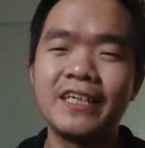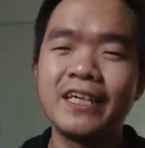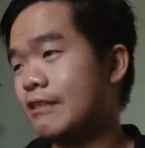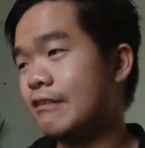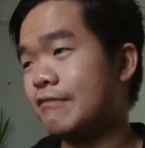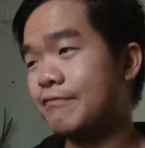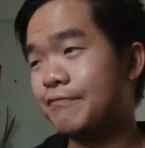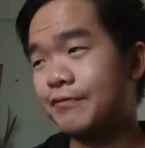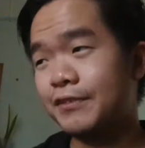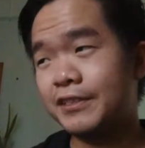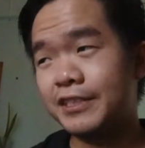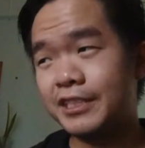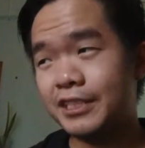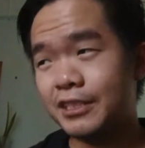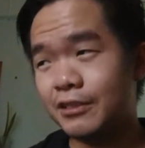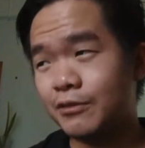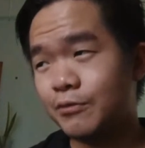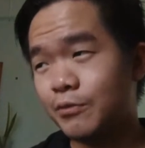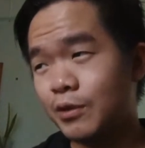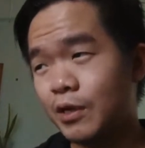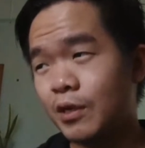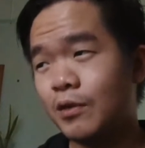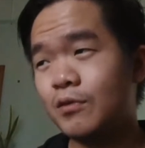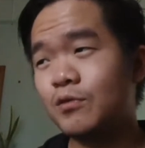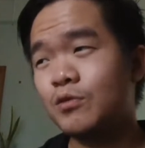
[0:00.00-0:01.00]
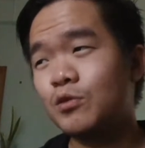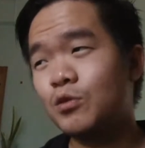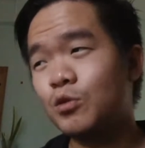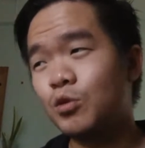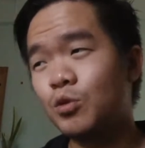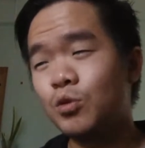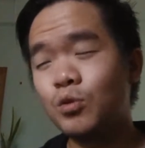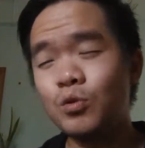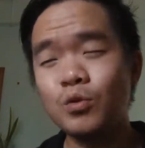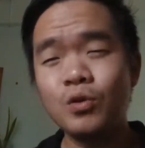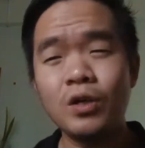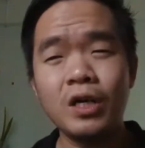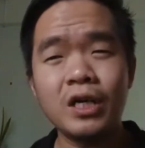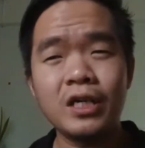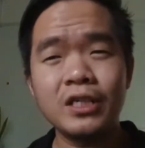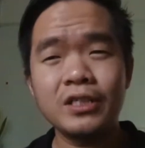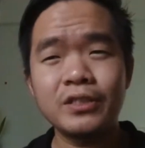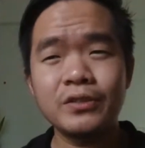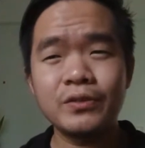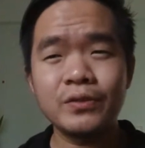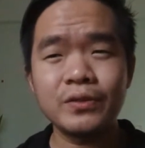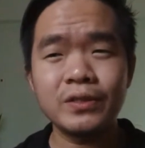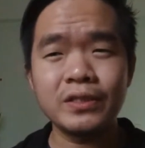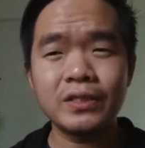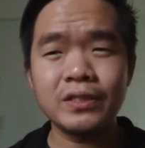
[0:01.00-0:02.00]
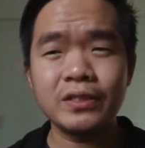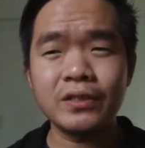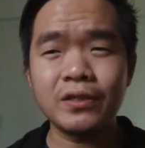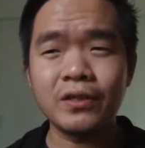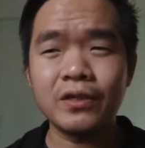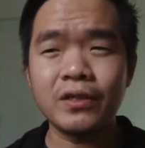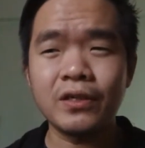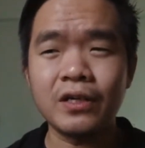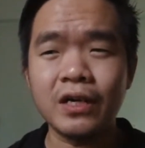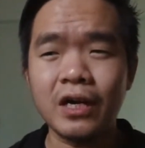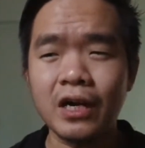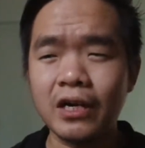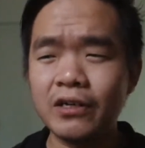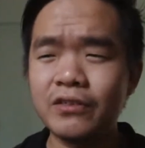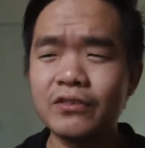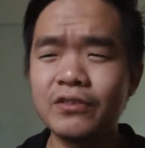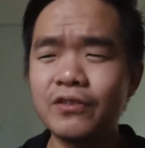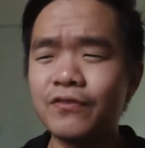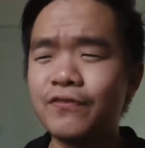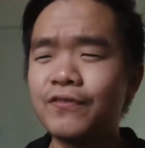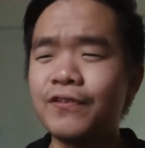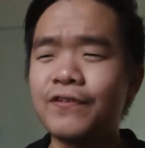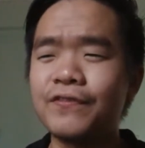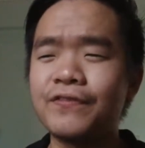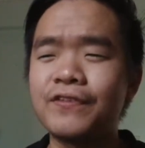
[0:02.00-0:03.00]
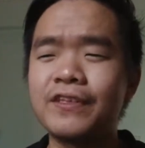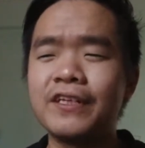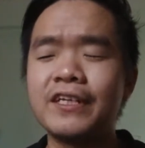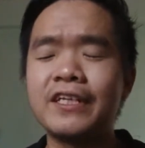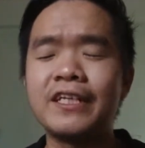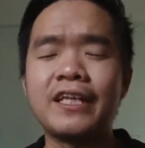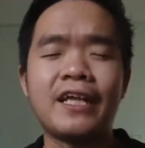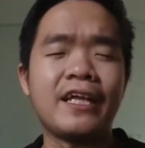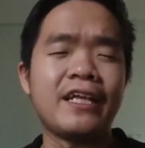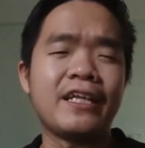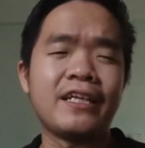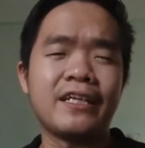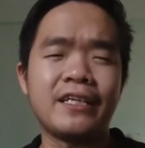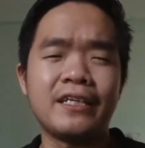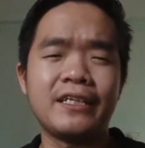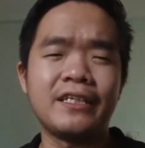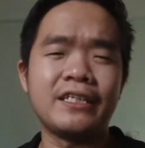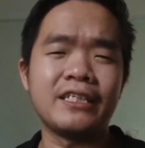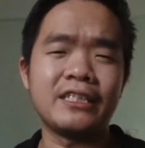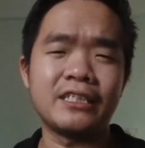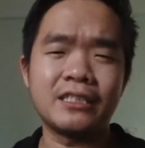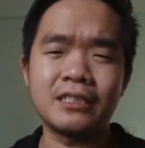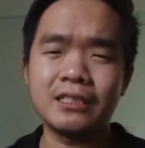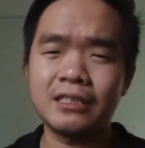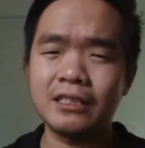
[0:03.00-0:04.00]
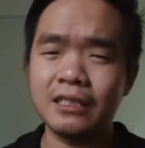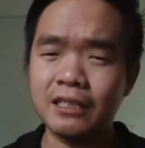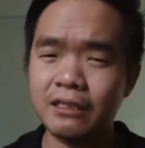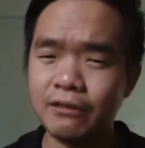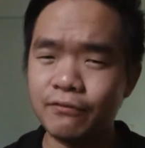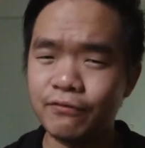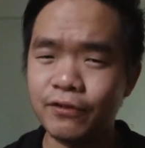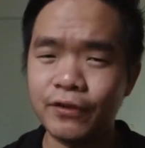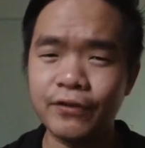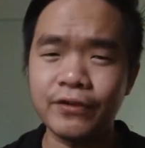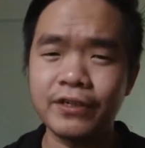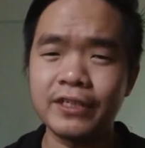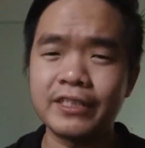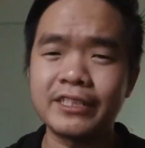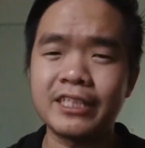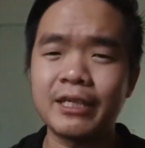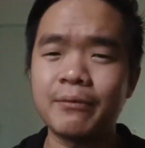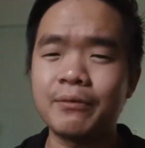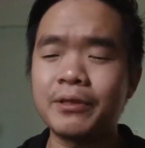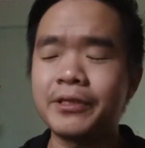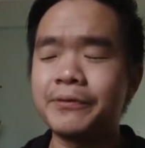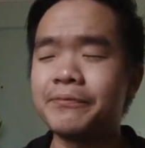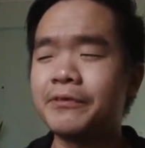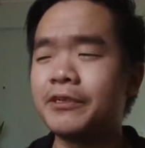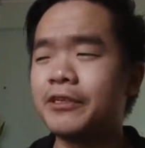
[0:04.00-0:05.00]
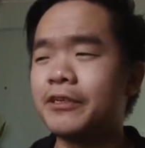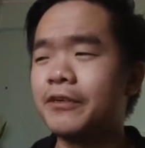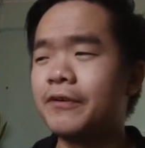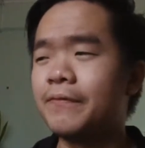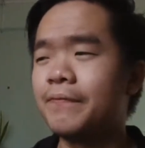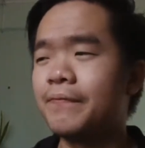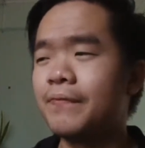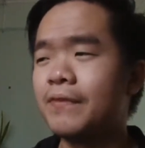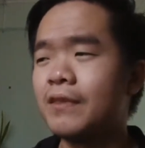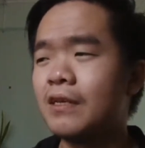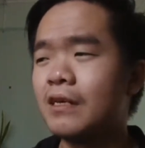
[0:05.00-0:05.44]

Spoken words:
If it's around 200 or 150, then it's very acceptable.